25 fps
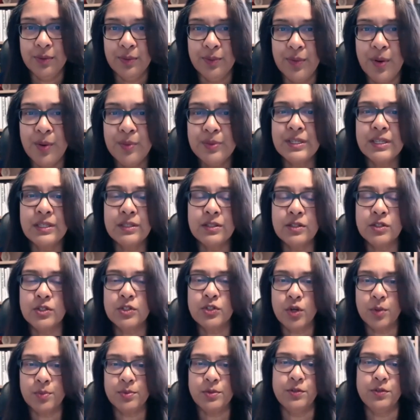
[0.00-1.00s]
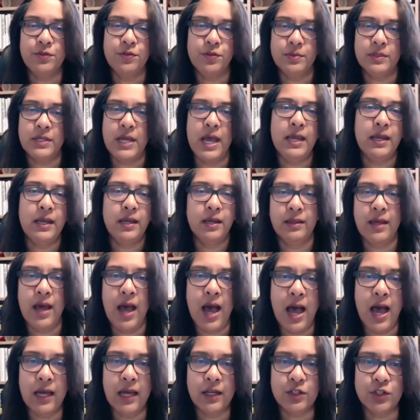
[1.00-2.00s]
What was it that stopped you from taking
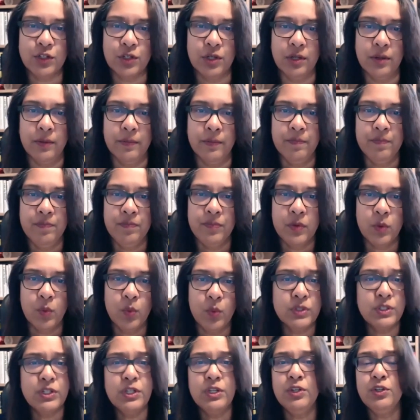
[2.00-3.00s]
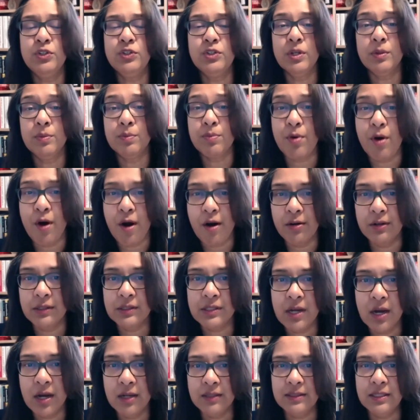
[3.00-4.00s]
that action? Was it you didn't
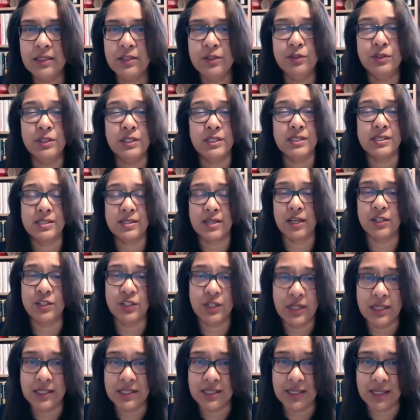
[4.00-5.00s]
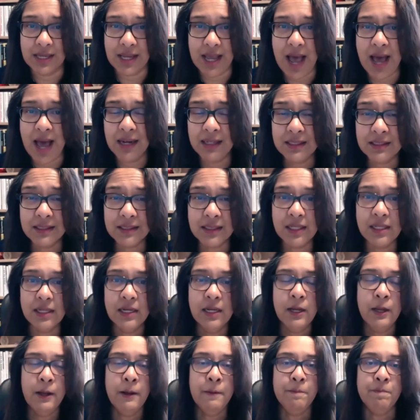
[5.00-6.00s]
prioritize it? You didn't schedule it into the calendar?
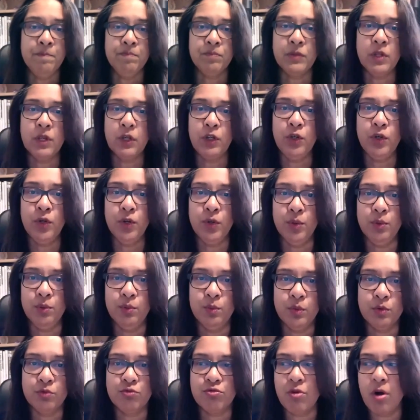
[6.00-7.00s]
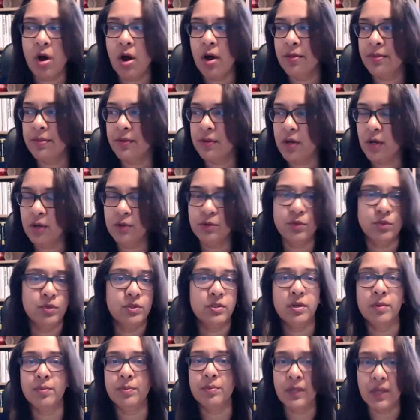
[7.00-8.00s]
that you would rather go do
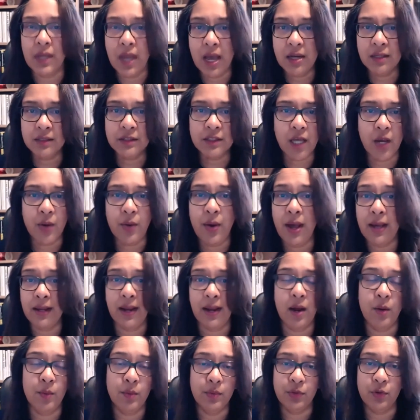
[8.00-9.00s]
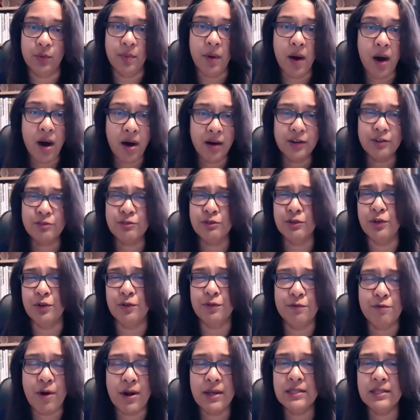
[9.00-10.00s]
something else, go hang out with your partner or your
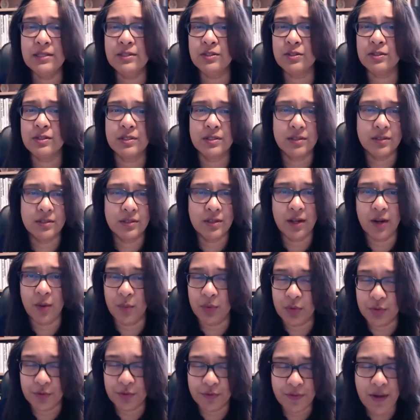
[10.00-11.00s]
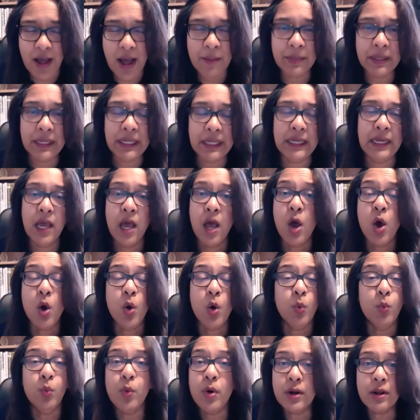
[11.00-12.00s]
friends, you know, with your family,
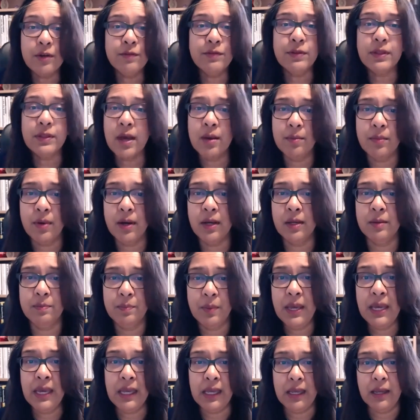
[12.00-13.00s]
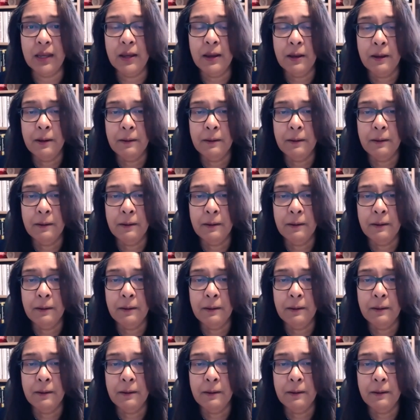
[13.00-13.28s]
whatever that might be.